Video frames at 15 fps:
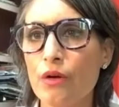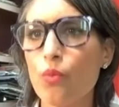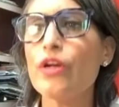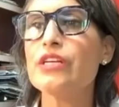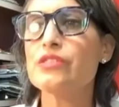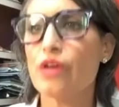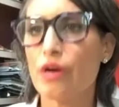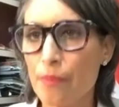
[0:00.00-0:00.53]
what
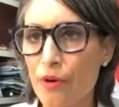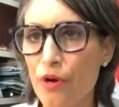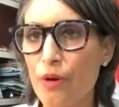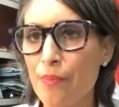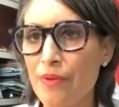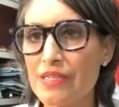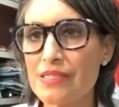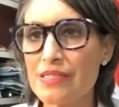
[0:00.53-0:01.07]
is our
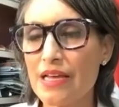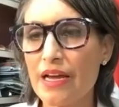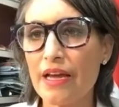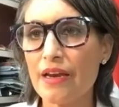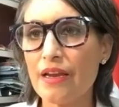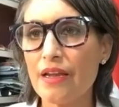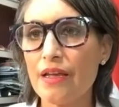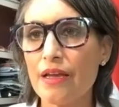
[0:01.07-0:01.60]
purpose
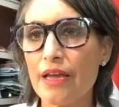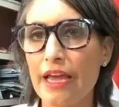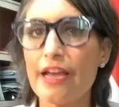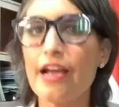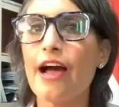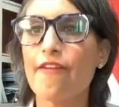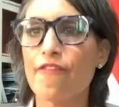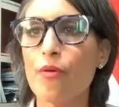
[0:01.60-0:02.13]
then in
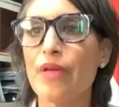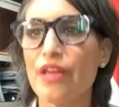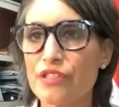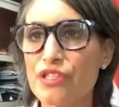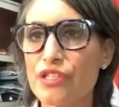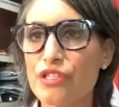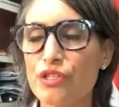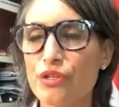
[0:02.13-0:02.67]
government
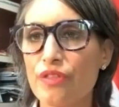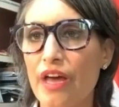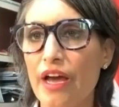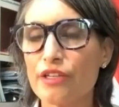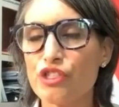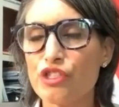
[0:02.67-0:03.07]
to do that.